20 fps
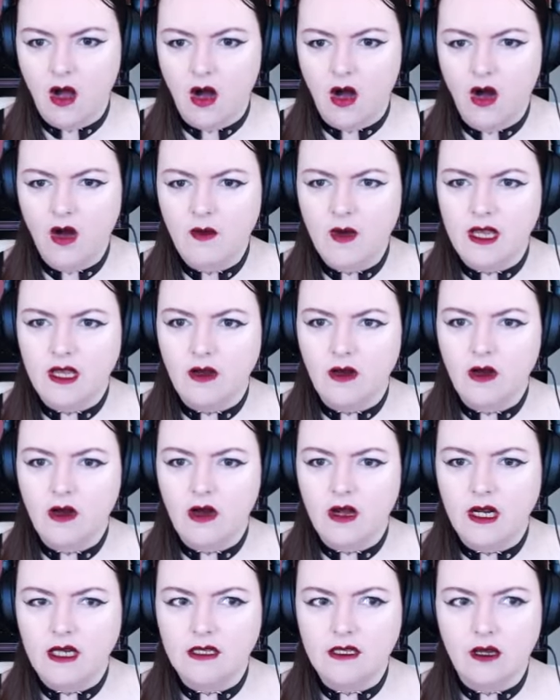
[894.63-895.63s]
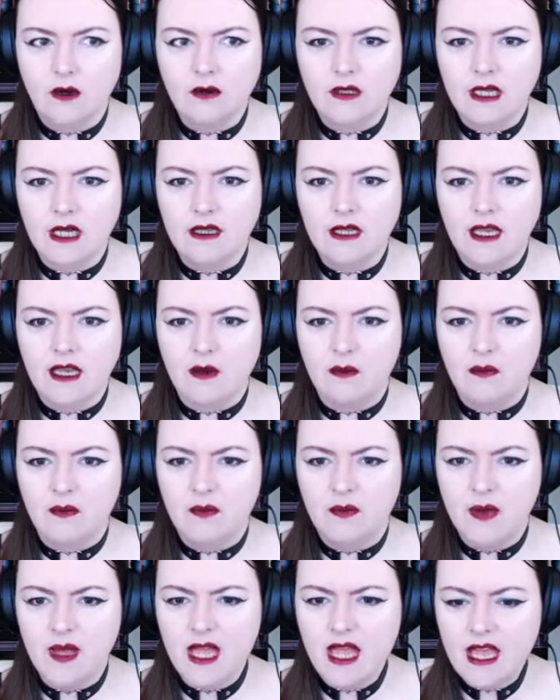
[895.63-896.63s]
Oh my god, he's going down like a
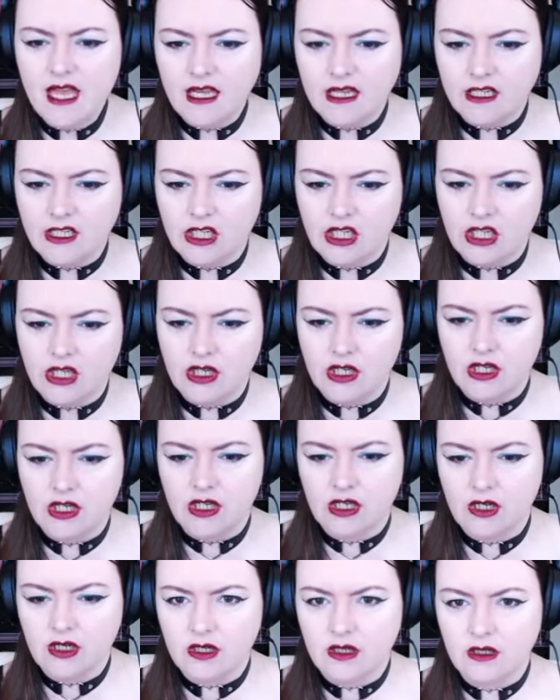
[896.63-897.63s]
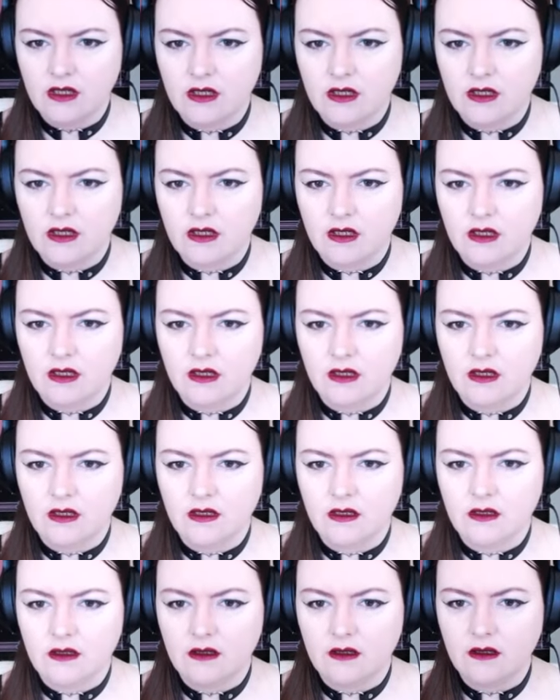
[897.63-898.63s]
bitch.
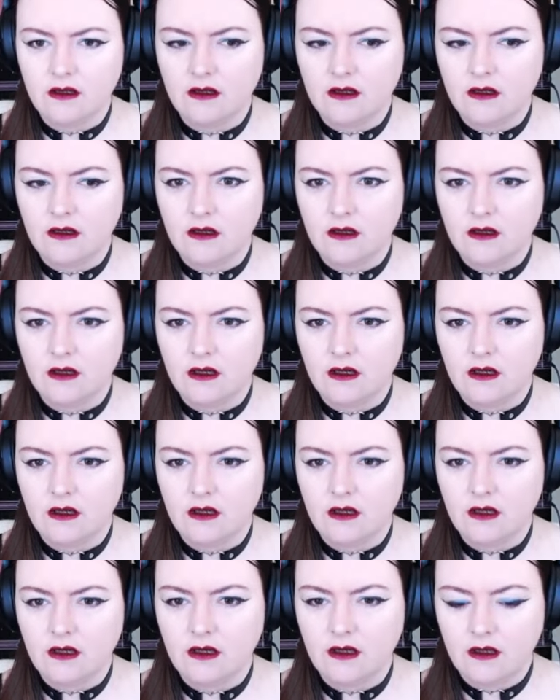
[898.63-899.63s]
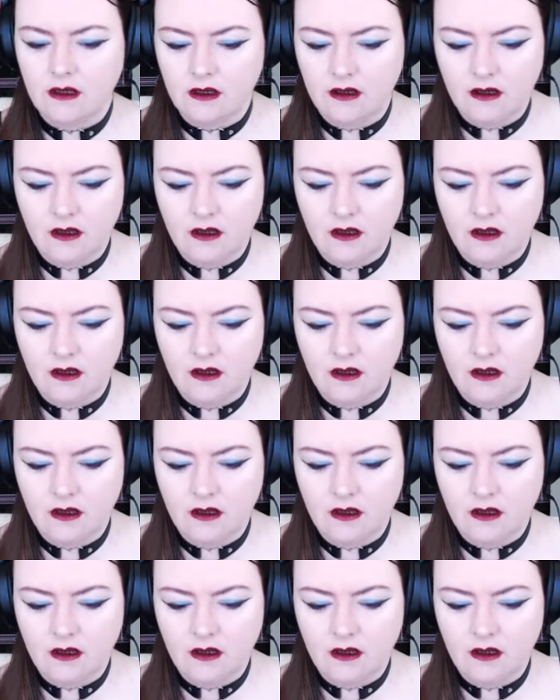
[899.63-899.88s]
Too much clutter.